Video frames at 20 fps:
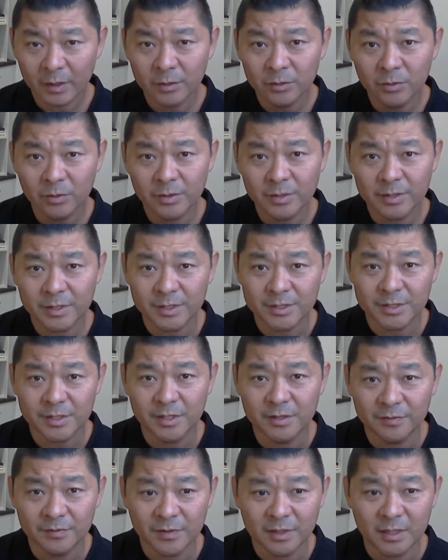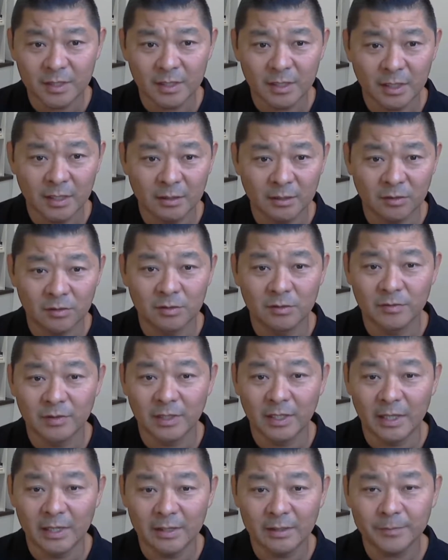during the CV and the
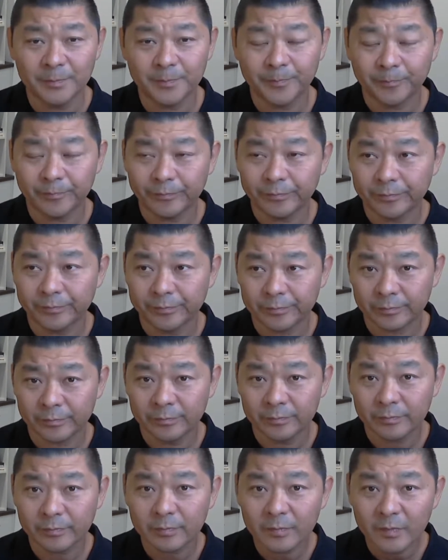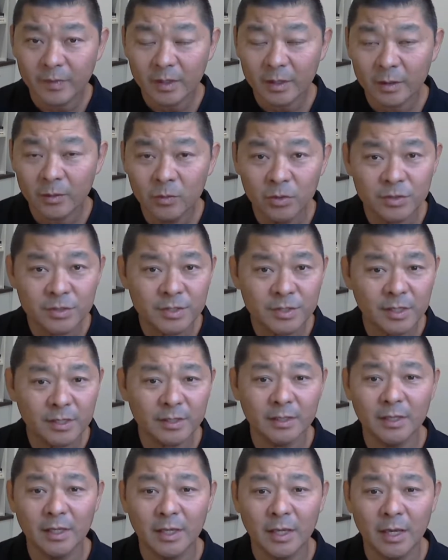cover letter, will
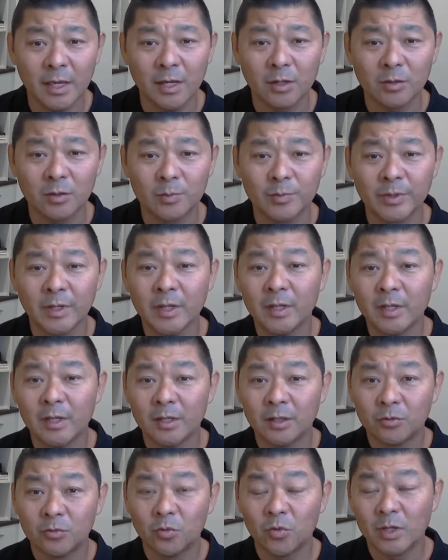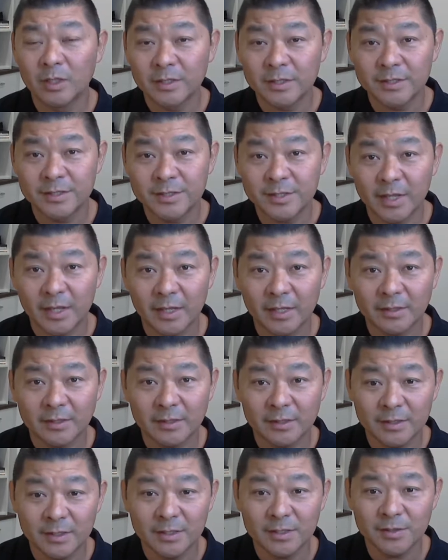certainly help to
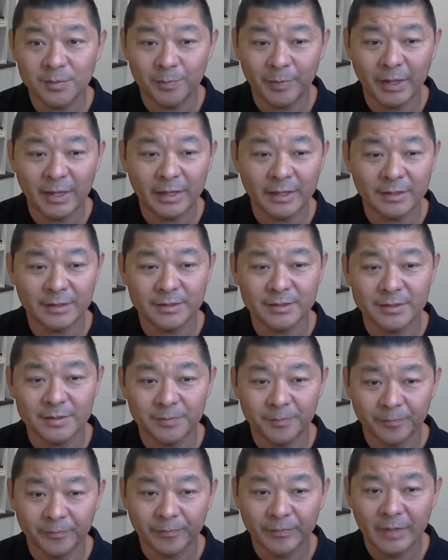understand these pains.